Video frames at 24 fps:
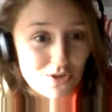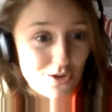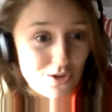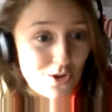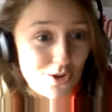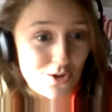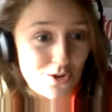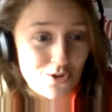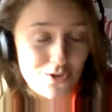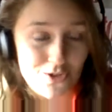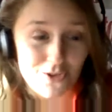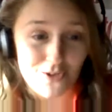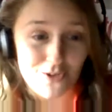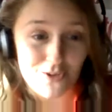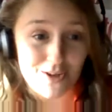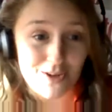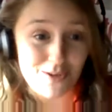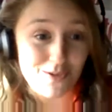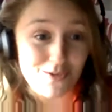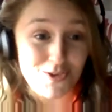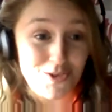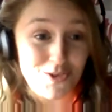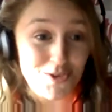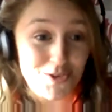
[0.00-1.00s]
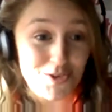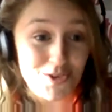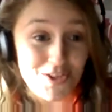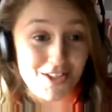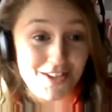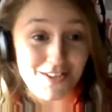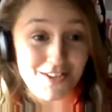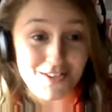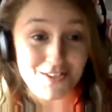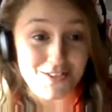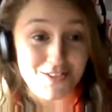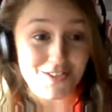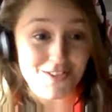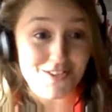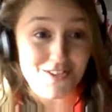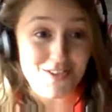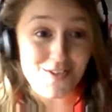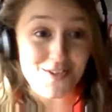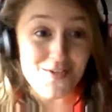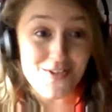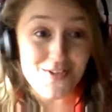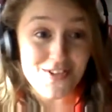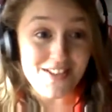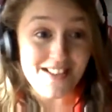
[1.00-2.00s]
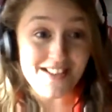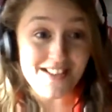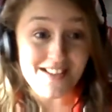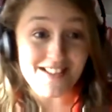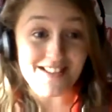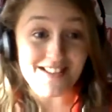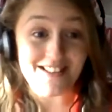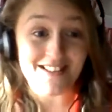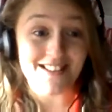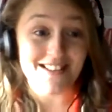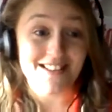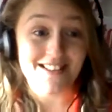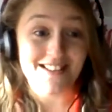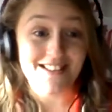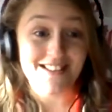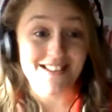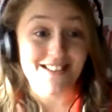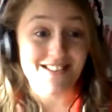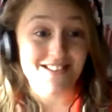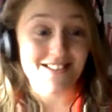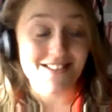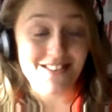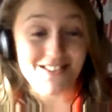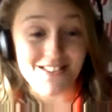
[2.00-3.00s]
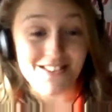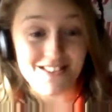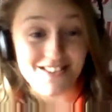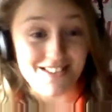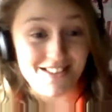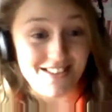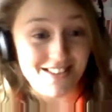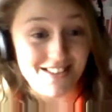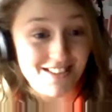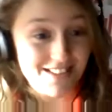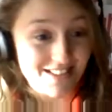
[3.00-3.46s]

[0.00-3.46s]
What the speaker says: slots around your child so easily. It's so good.